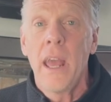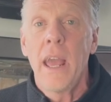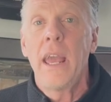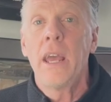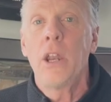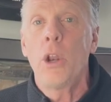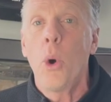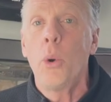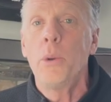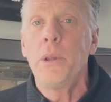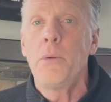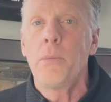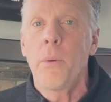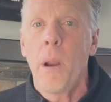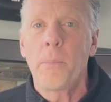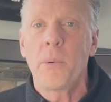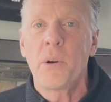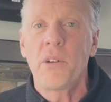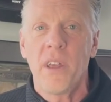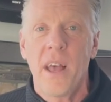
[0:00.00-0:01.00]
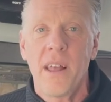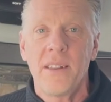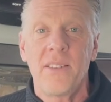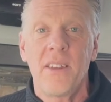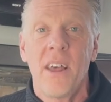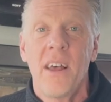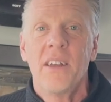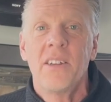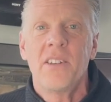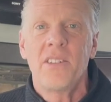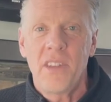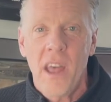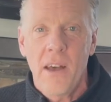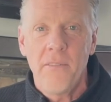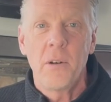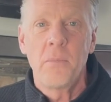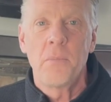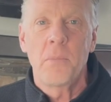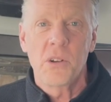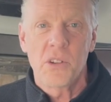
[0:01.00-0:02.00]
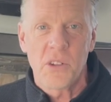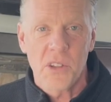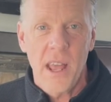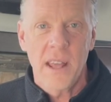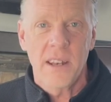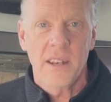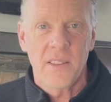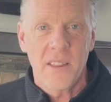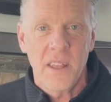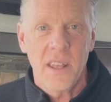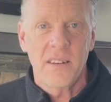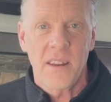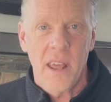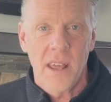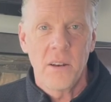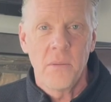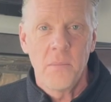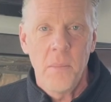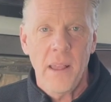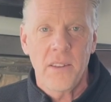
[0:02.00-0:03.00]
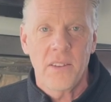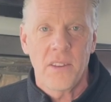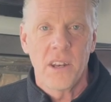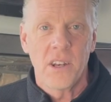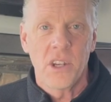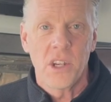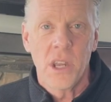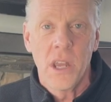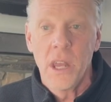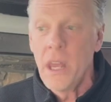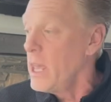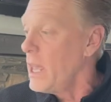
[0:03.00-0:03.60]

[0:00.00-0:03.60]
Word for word: it only represents 7% of the intended message.